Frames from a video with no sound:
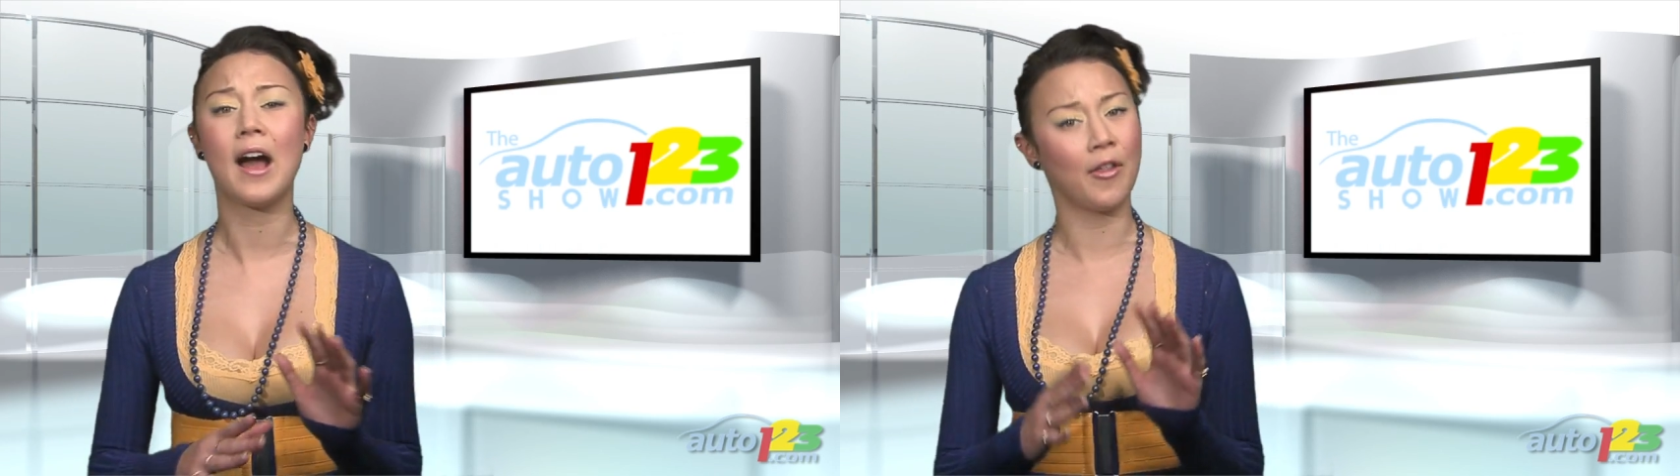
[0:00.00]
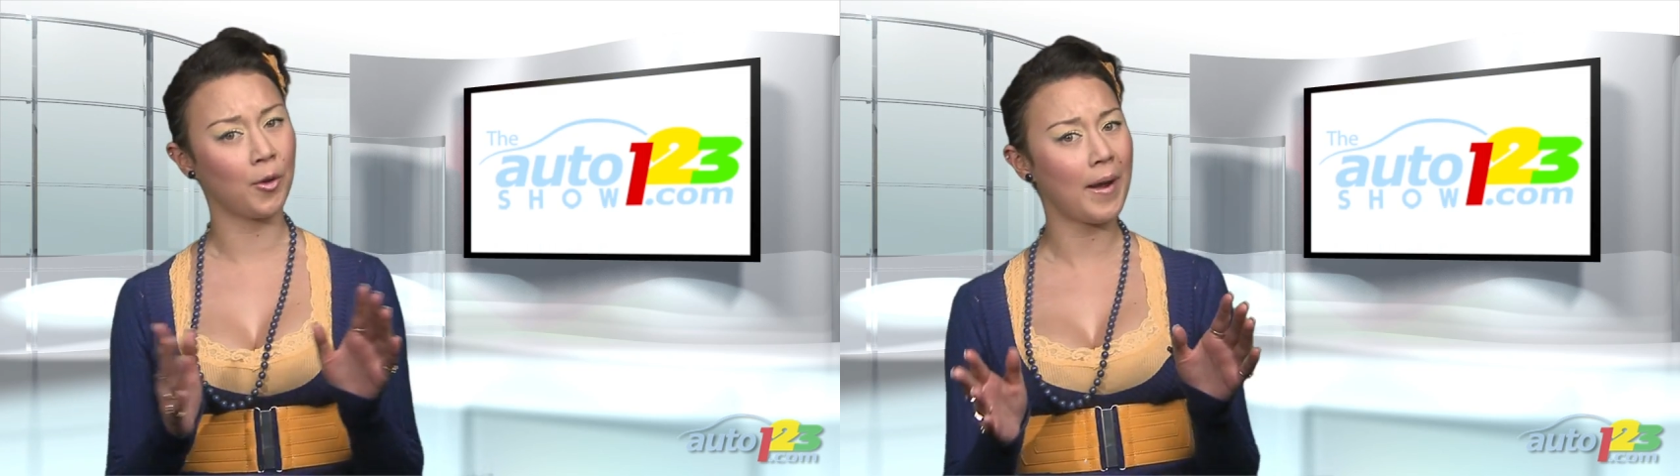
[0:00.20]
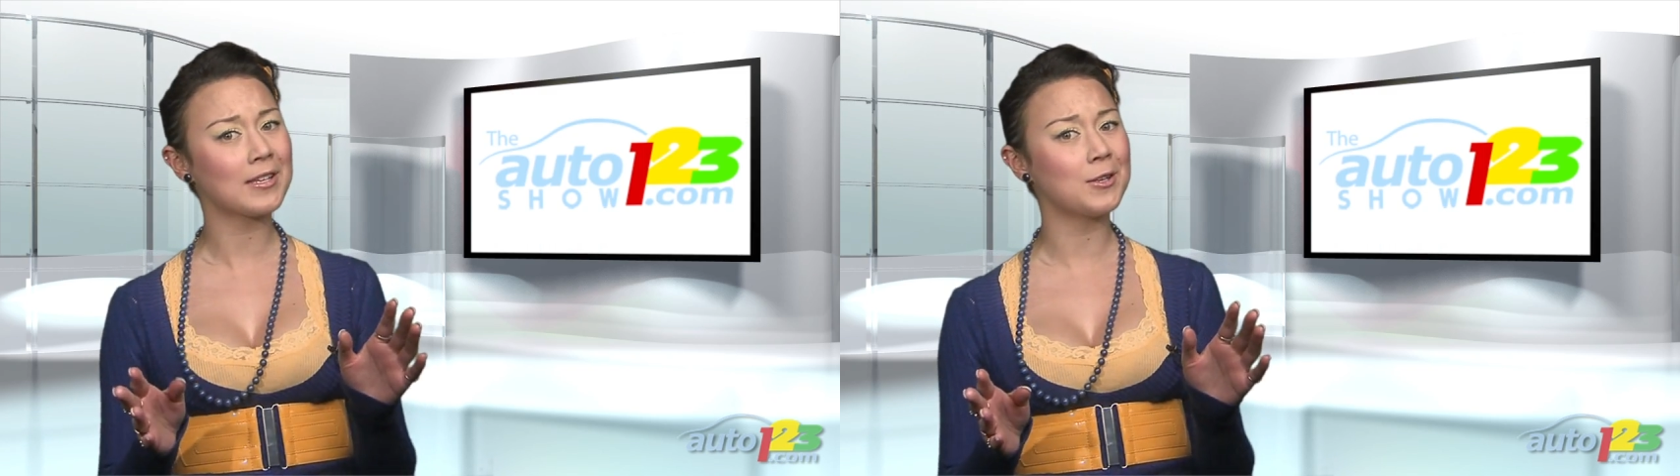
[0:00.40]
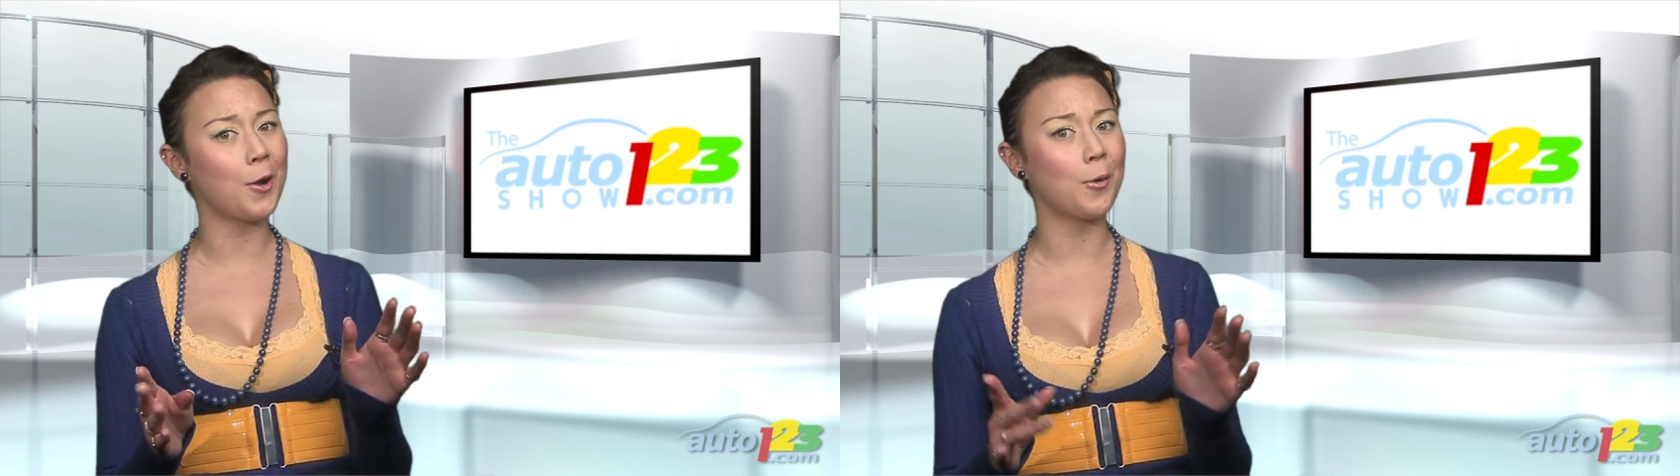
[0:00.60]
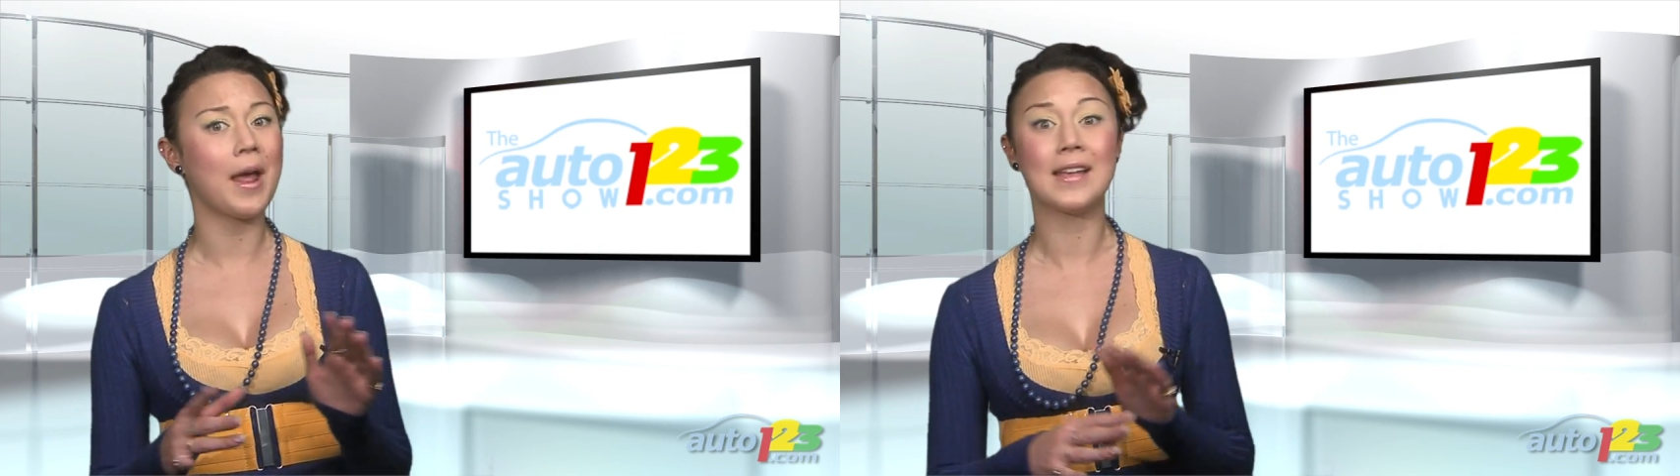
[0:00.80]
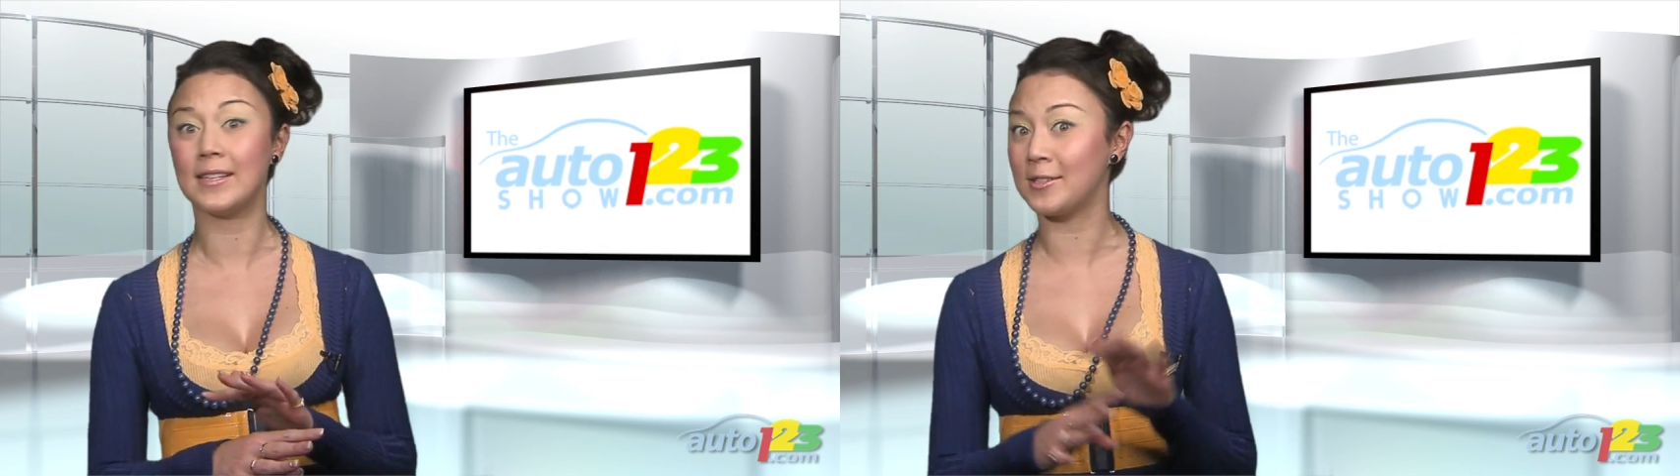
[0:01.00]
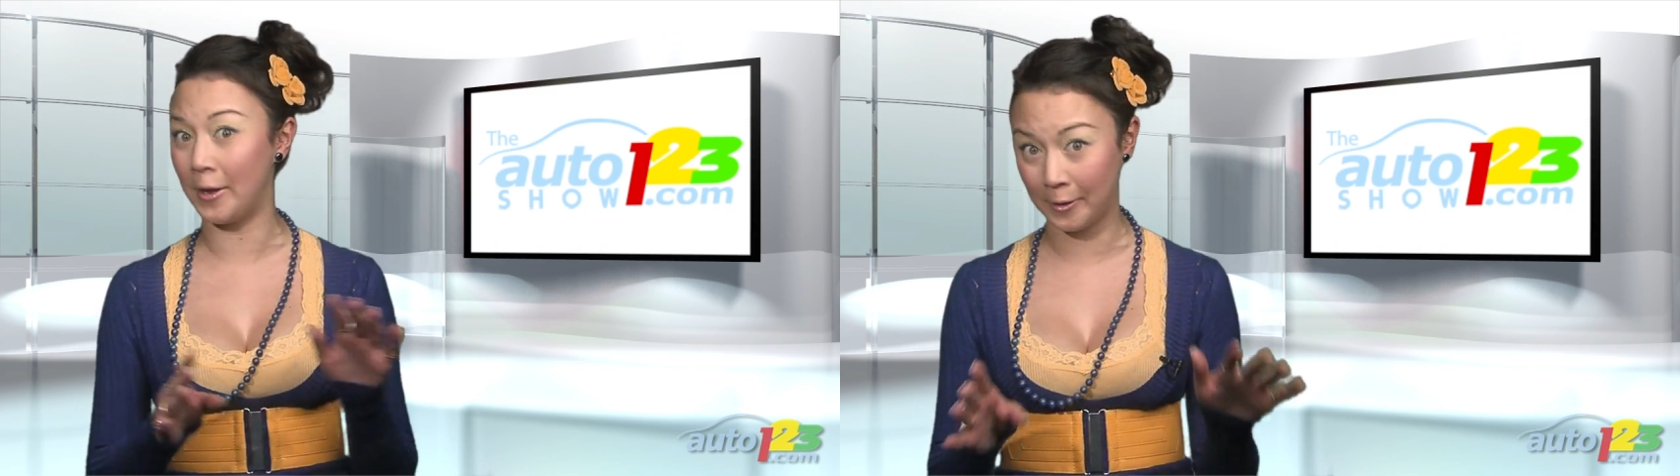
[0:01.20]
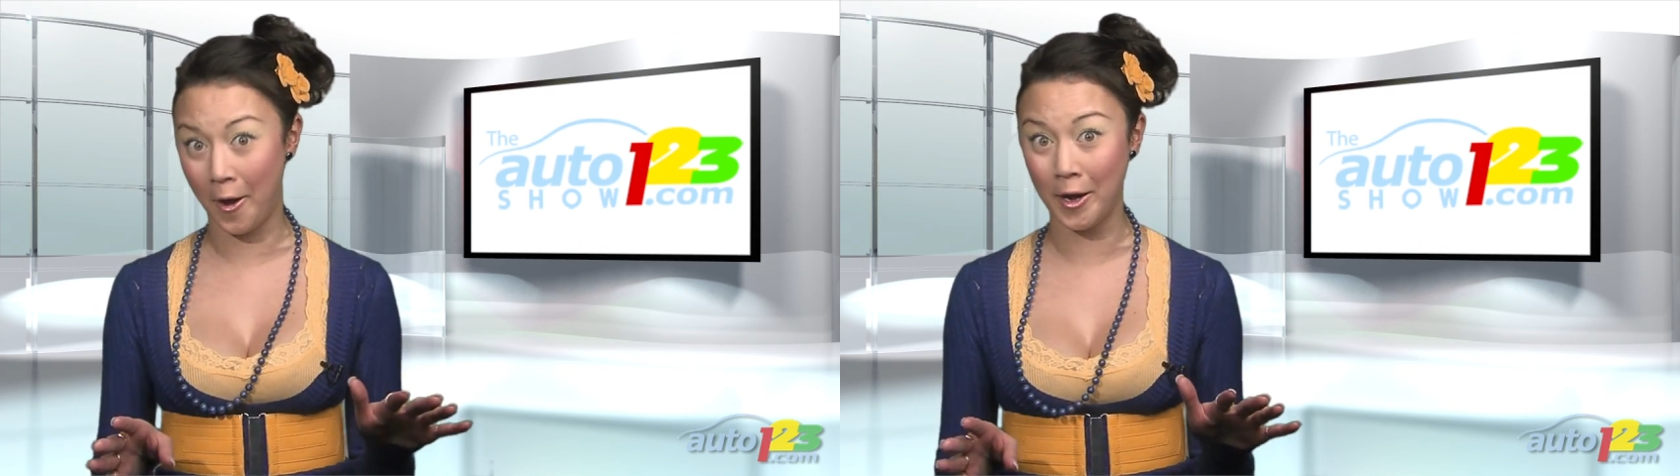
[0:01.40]
otherwise known as
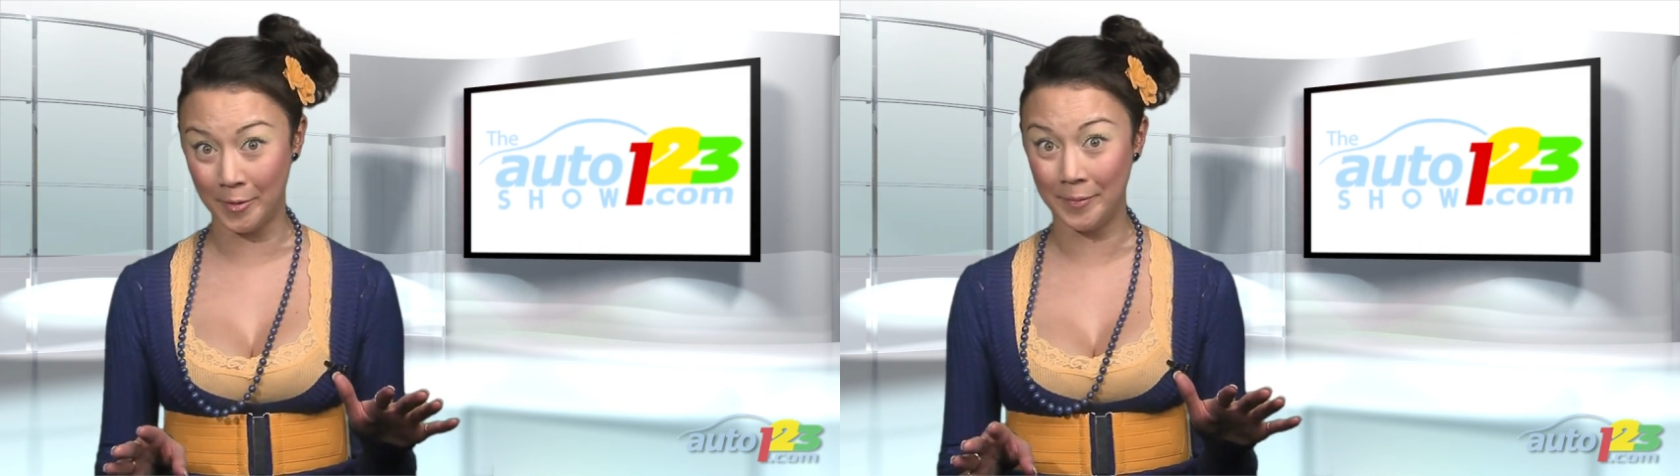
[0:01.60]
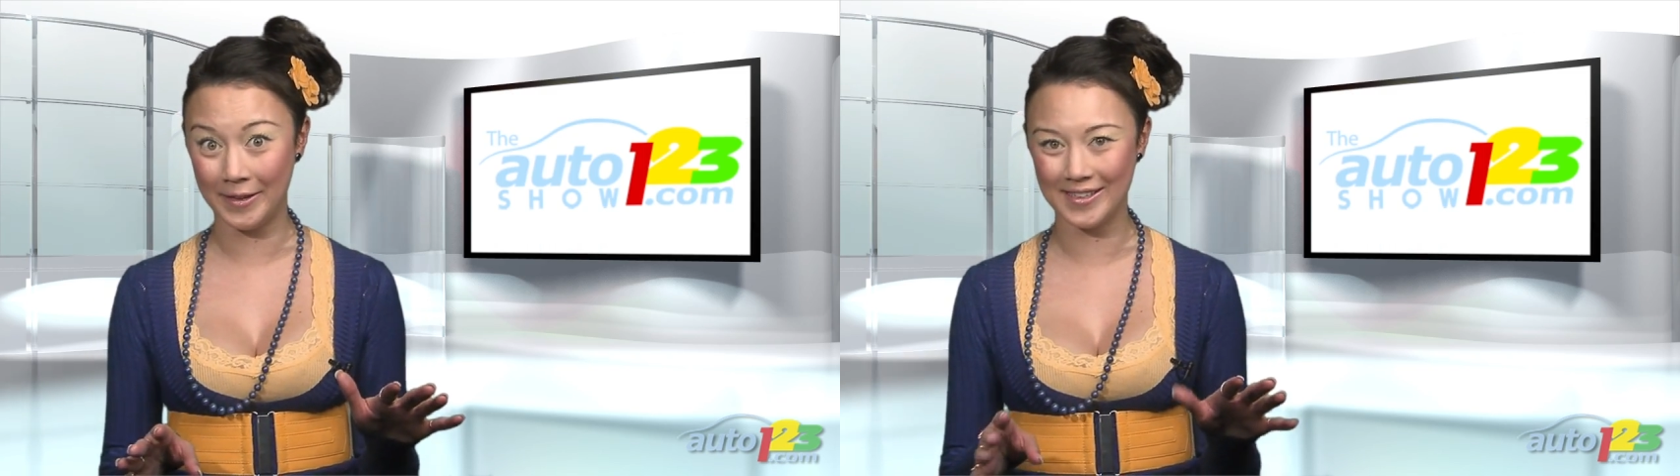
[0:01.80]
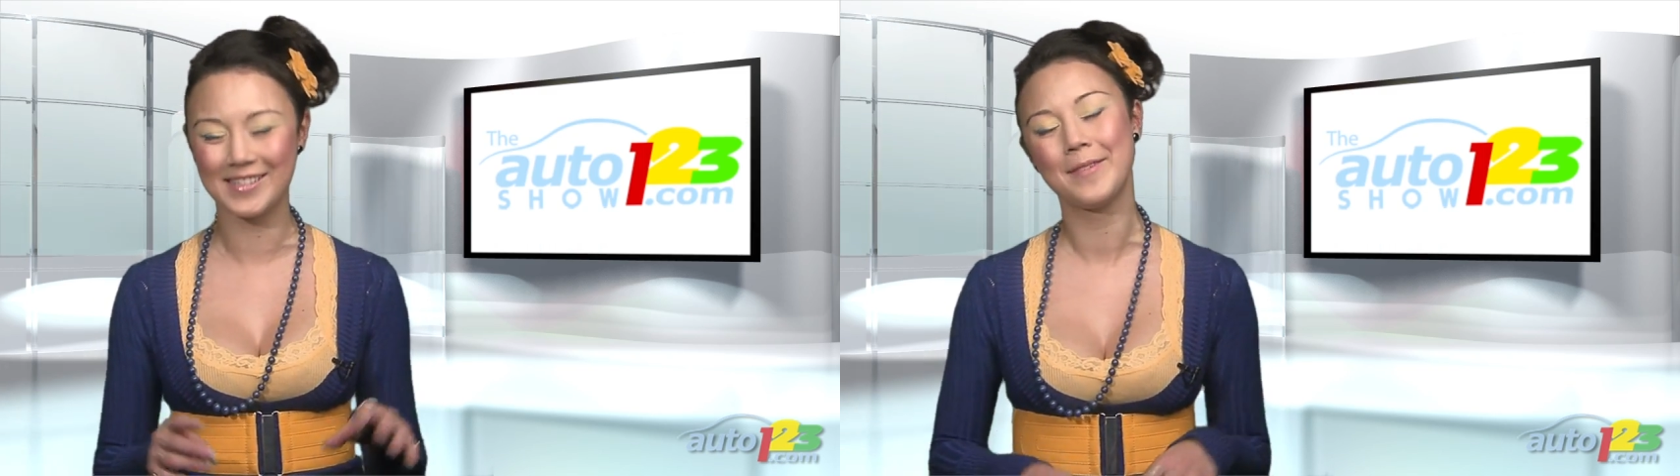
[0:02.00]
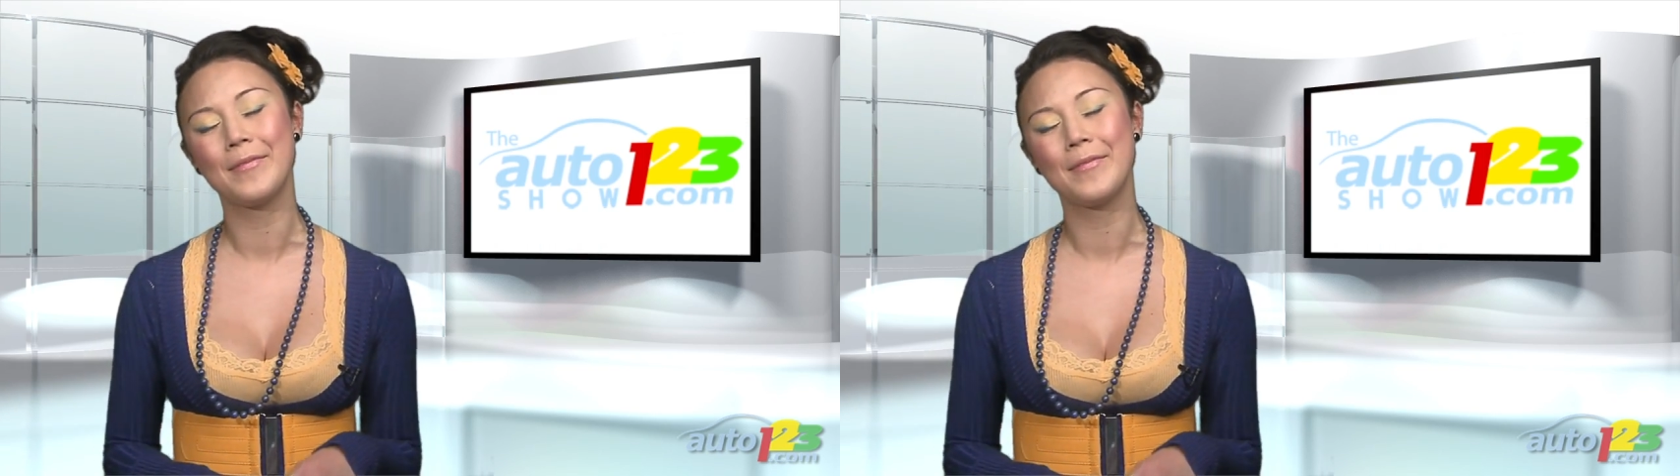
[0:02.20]
exotic automobiles.